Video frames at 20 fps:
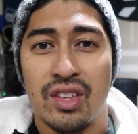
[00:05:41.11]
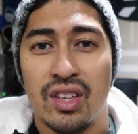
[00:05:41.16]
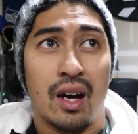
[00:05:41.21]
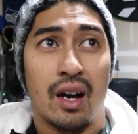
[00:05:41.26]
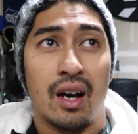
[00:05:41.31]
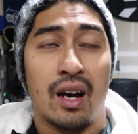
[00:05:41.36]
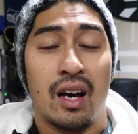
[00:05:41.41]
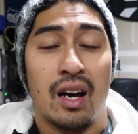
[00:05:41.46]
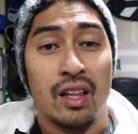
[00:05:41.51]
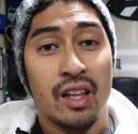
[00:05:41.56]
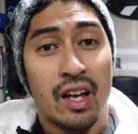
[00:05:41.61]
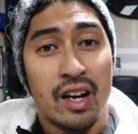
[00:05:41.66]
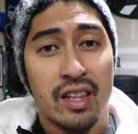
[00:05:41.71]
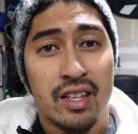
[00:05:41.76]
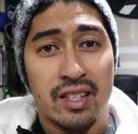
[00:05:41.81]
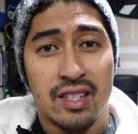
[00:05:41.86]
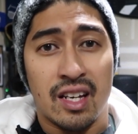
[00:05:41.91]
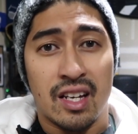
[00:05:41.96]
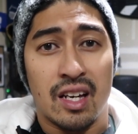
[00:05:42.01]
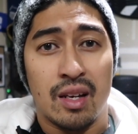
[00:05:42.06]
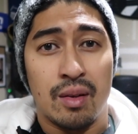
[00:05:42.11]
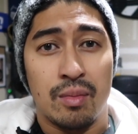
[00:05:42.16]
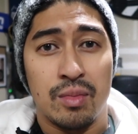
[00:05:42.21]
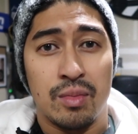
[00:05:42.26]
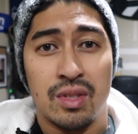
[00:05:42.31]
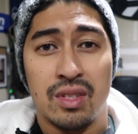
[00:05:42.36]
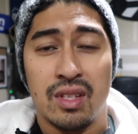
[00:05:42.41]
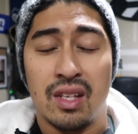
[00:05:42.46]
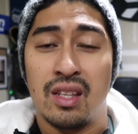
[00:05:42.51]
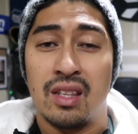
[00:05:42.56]
A lot of the
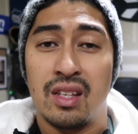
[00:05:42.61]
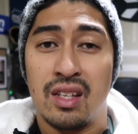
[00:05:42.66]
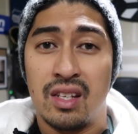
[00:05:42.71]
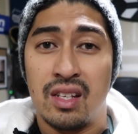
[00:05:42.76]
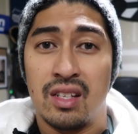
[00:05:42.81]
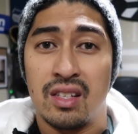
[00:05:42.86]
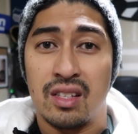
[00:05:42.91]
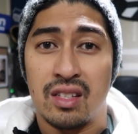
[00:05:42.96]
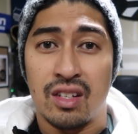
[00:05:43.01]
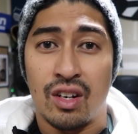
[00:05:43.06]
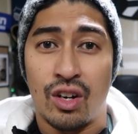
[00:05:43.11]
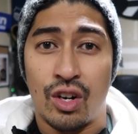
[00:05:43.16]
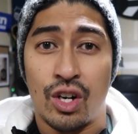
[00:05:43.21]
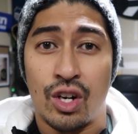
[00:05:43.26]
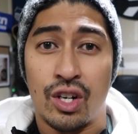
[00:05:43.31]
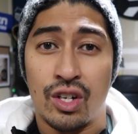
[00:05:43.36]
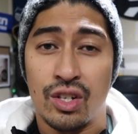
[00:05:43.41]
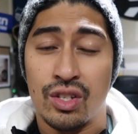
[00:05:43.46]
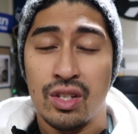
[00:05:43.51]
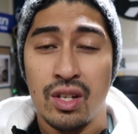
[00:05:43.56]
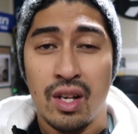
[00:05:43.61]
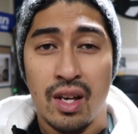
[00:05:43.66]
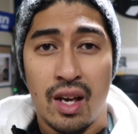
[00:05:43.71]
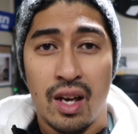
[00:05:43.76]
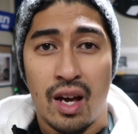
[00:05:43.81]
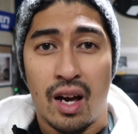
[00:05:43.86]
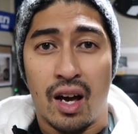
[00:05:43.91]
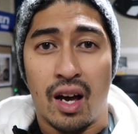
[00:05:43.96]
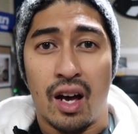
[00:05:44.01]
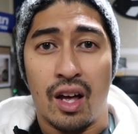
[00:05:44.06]
times in these cars,
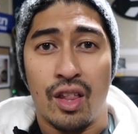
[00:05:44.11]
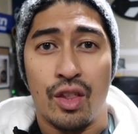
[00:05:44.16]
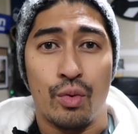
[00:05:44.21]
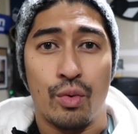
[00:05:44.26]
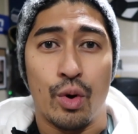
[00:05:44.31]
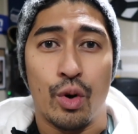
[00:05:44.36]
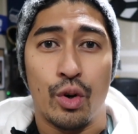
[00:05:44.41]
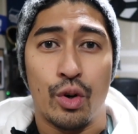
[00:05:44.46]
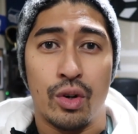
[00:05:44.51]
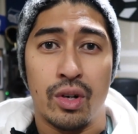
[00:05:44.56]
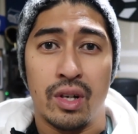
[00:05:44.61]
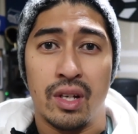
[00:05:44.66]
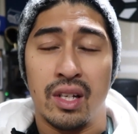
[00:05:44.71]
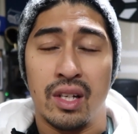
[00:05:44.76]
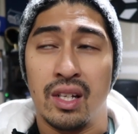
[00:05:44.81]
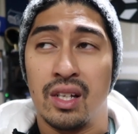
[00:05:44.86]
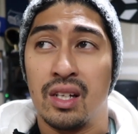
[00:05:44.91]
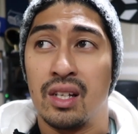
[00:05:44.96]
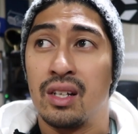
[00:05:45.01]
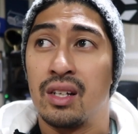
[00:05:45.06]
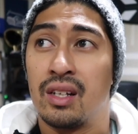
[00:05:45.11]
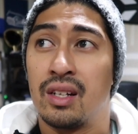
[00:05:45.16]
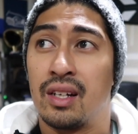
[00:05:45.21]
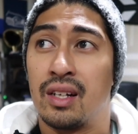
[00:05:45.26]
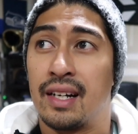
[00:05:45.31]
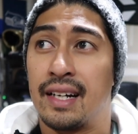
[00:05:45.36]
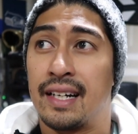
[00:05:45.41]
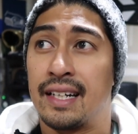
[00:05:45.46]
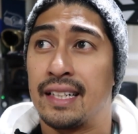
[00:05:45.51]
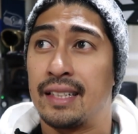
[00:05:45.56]
the rotary
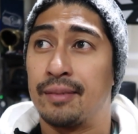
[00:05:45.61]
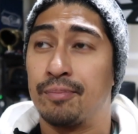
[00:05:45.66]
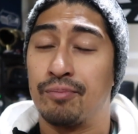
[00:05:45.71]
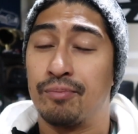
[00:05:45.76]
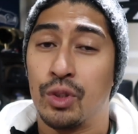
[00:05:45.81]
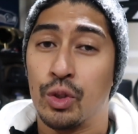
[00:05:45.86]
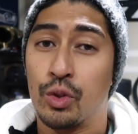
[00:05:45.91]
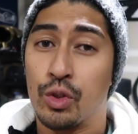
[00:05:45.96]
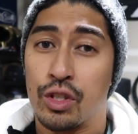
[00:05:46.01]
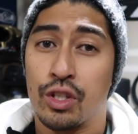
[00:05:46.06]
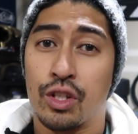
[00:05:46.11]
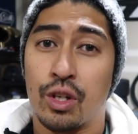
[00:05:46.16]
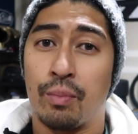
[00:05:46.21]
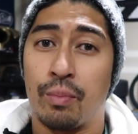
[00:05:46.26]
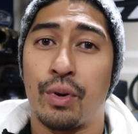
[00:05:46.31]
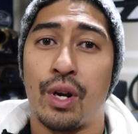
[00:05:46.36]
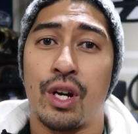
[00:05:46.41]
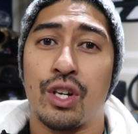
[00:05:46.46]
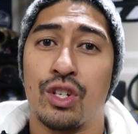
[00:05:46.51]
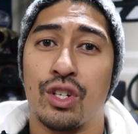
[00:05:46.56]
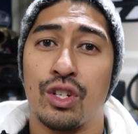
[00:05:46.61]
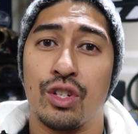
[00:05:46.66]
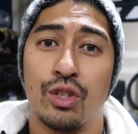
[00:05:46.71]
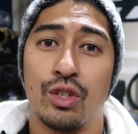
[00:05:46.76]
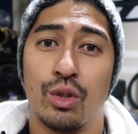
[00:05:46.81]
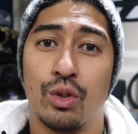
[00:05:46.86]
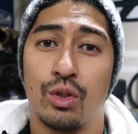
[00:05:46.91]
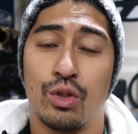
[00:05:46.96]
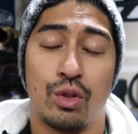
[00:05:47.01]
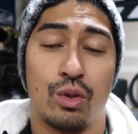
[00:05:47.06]
loses compression
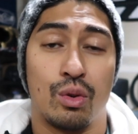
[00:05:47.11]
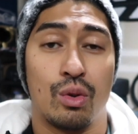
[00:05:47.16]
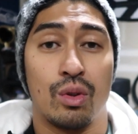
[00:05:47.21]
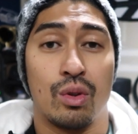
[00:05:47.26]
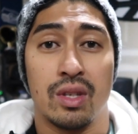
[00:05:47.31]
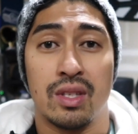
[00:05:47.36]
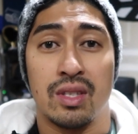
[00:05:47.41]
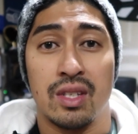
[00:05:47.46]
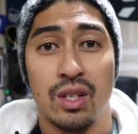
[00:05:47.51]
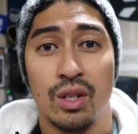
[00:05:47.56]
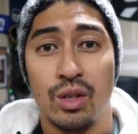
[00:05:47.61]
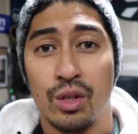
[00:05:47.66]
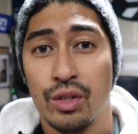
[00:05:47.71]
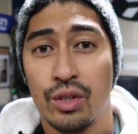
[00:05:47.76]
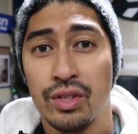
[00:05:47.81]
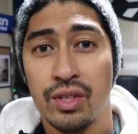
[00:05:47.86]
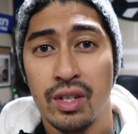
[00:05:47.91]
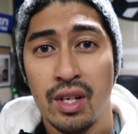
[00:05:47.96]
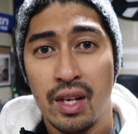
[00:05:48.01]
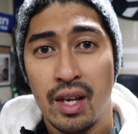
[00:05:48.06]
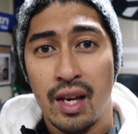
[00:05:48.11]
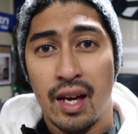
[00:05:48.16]
due to the seals.